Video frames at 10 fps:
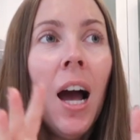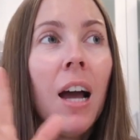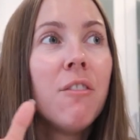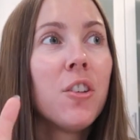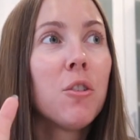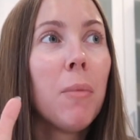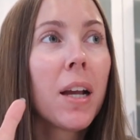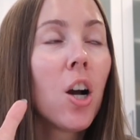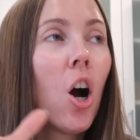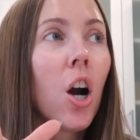I filled
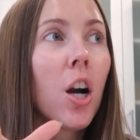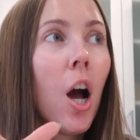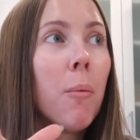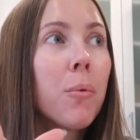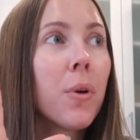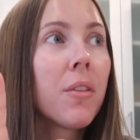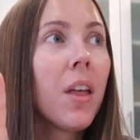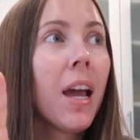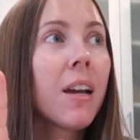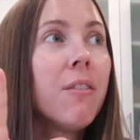my car up with
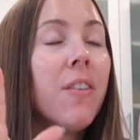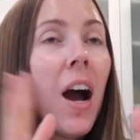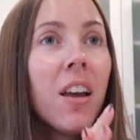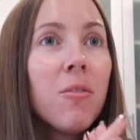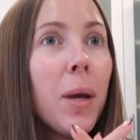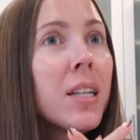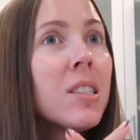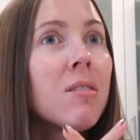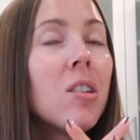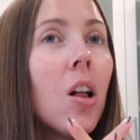like 5 bags
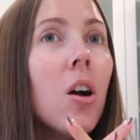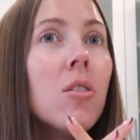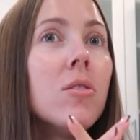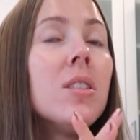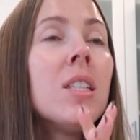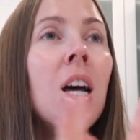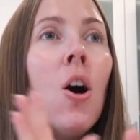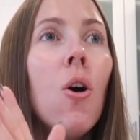of clothes,